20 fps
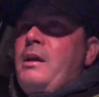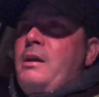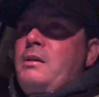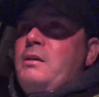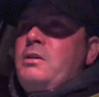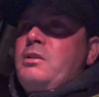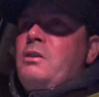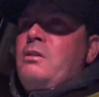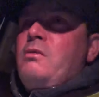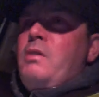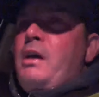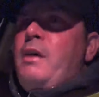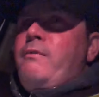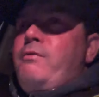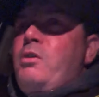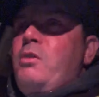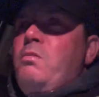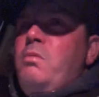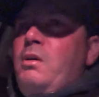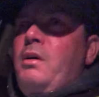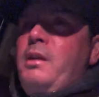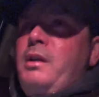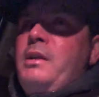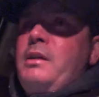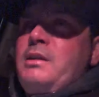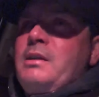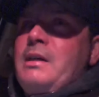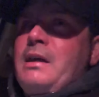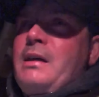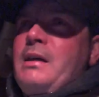So if you one of
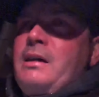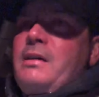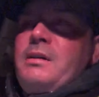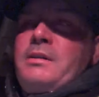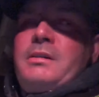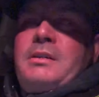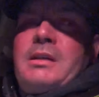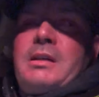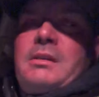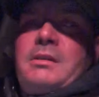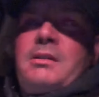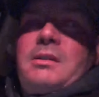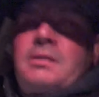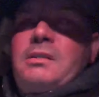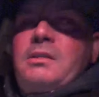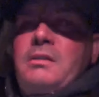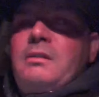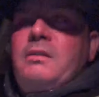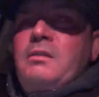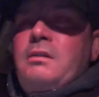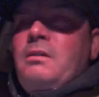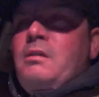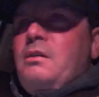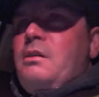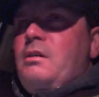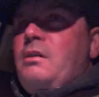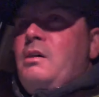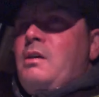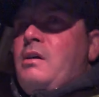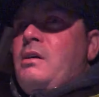these guys that's
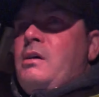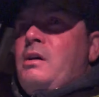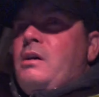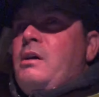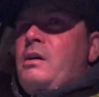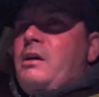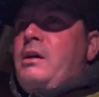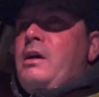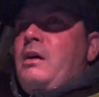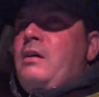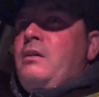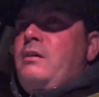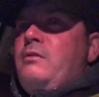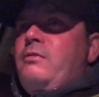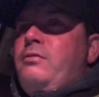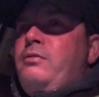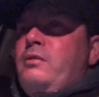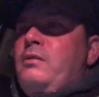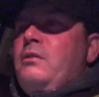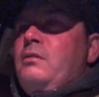kind of